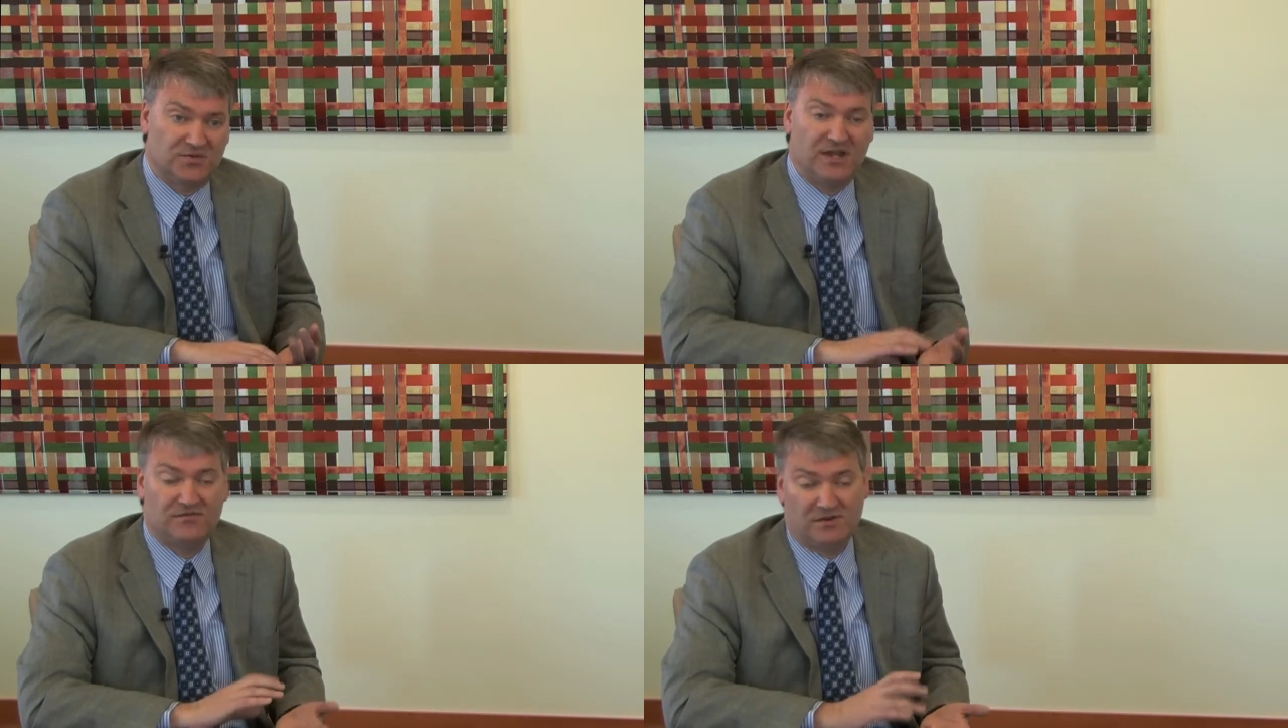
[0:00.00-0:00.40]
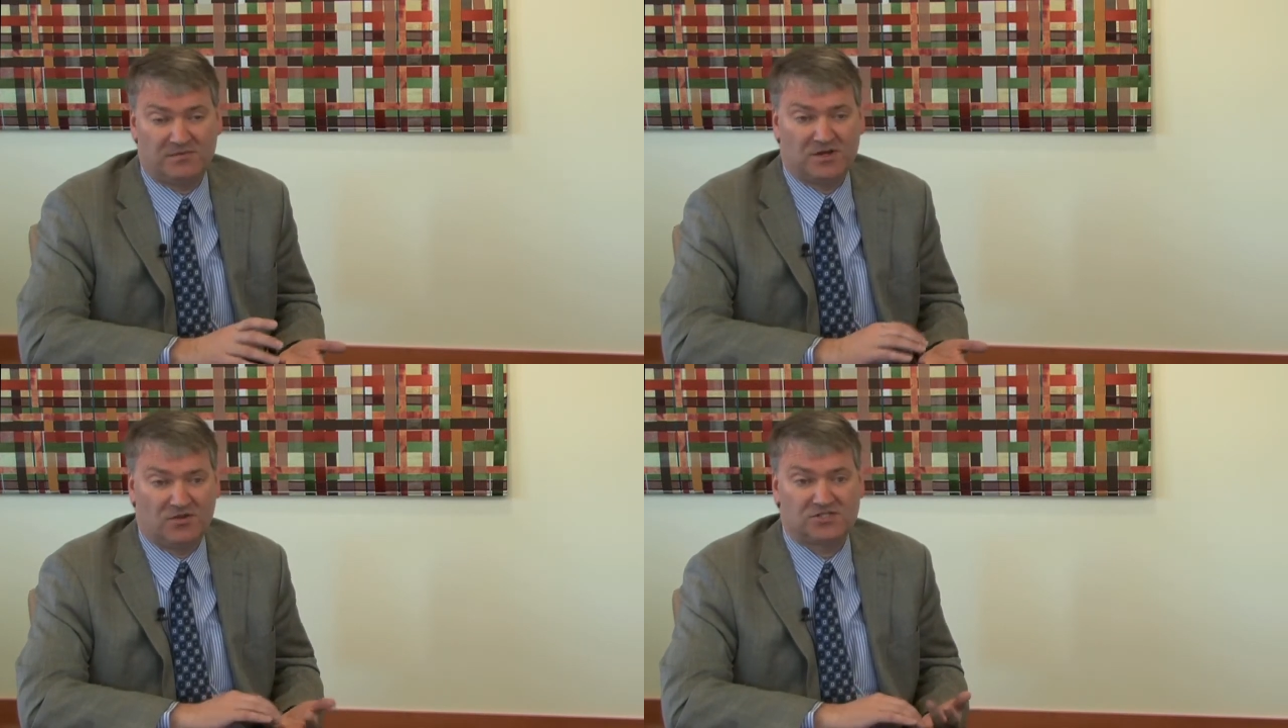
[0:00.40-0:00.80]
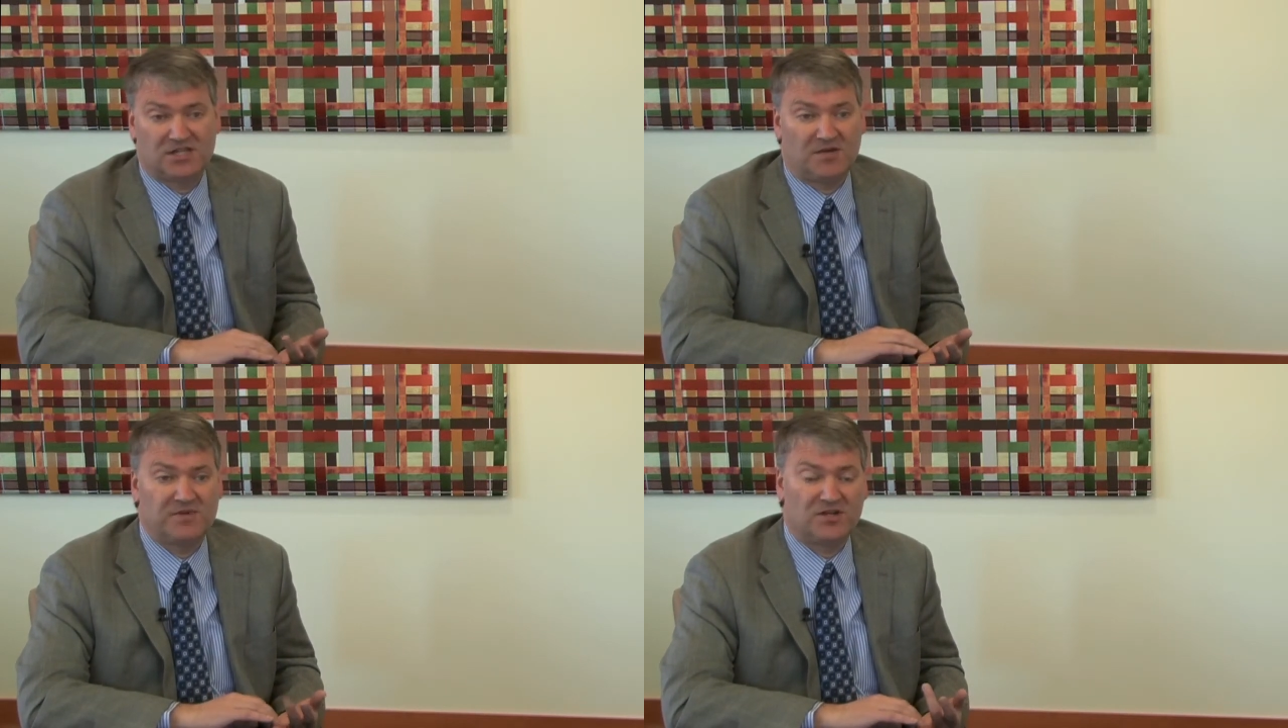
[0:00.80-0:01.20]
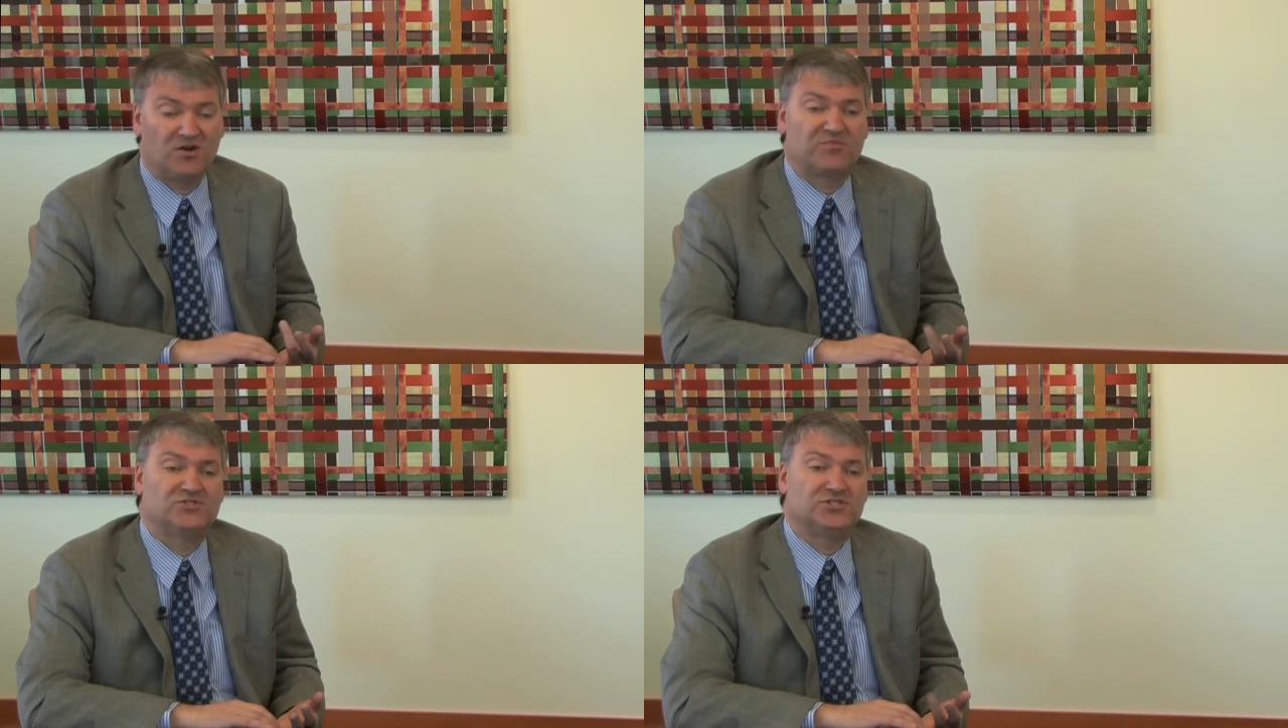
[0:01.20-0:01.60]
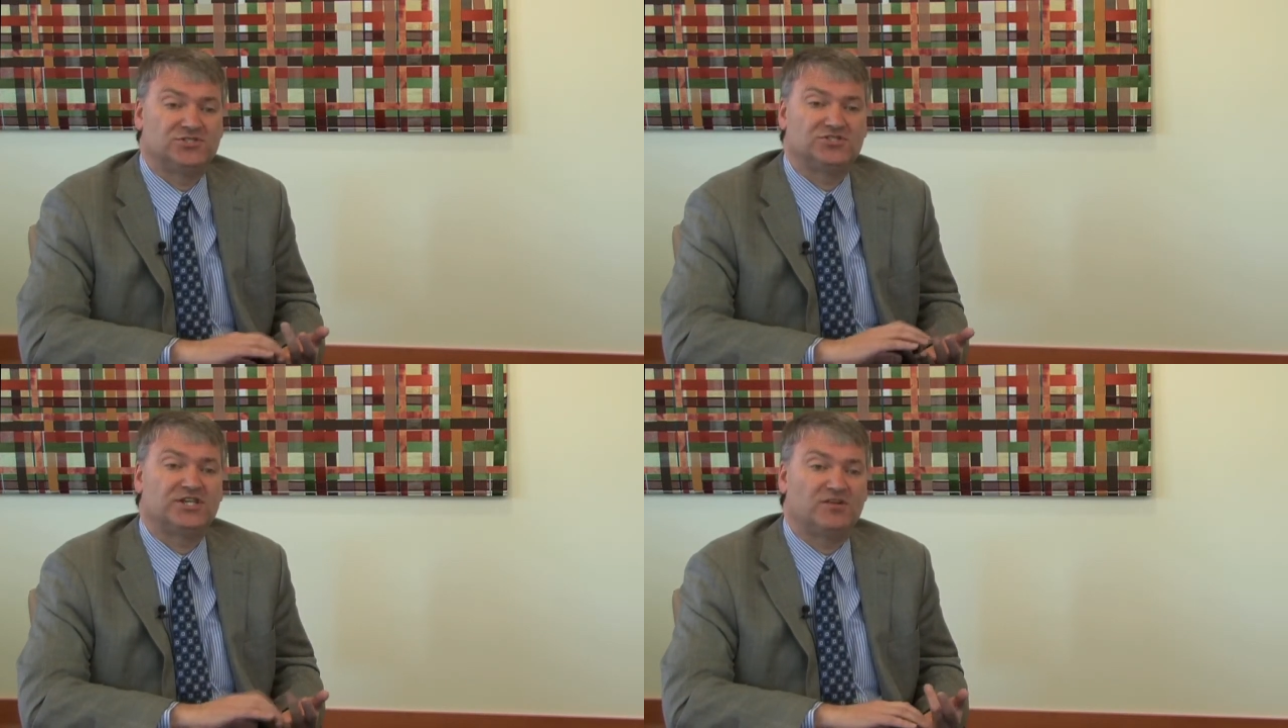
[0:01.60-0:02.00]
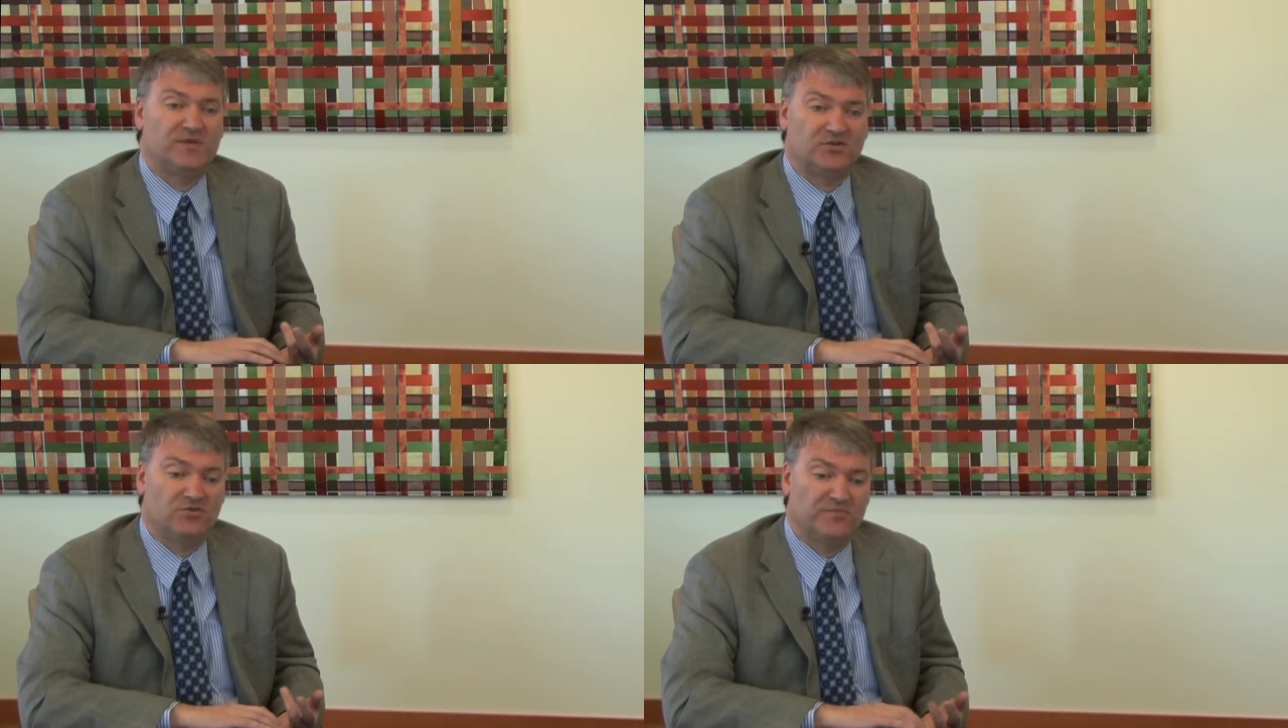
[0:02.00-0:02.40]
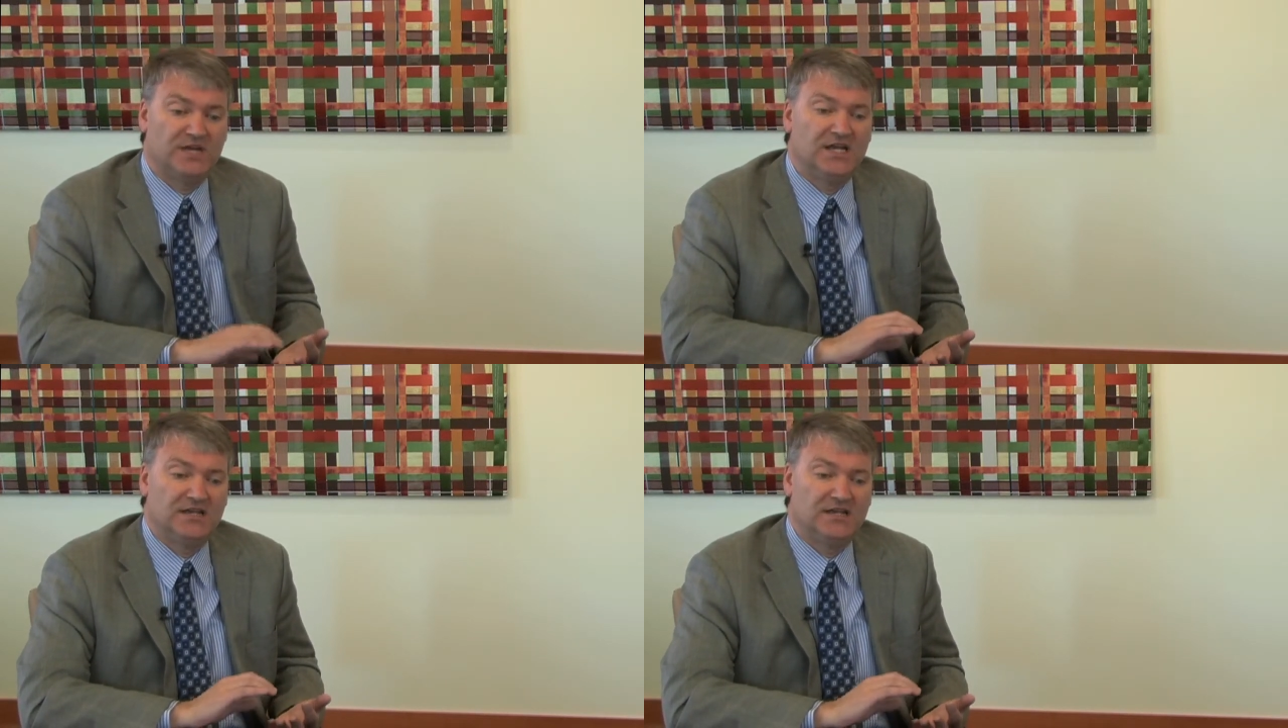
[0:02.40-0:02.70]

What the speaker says: And we have a closing company called Precision Settlement Group